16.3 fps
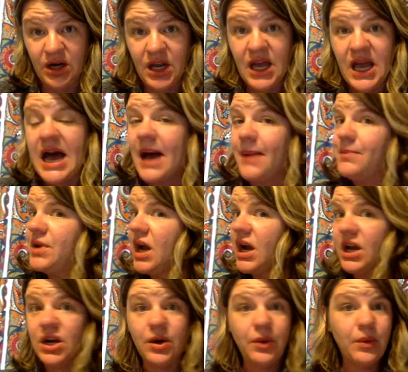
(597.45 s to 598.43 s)
I'm not going
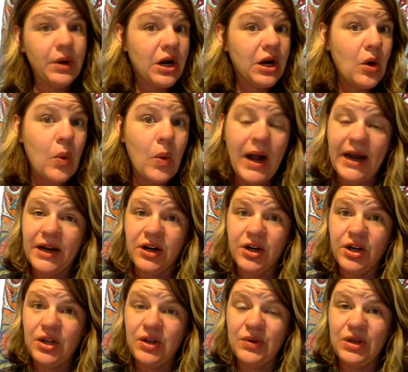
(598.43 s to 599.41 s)
to require
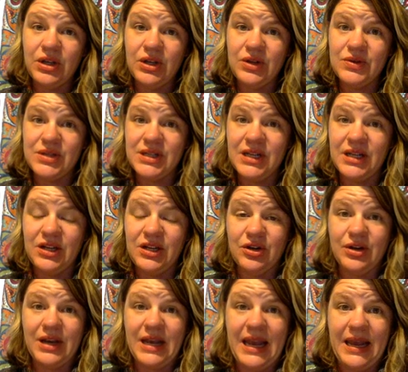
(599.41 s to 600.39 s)
you to use it in your
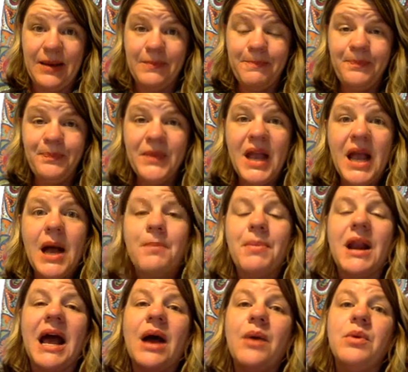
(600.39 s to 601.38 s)
game, but
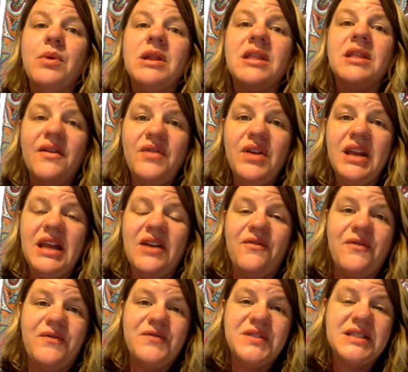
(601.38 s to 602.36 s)
I would love it if
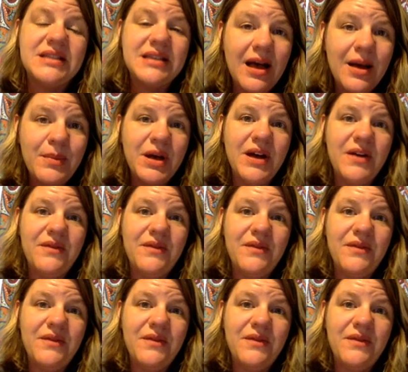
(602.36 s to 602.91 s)
some of the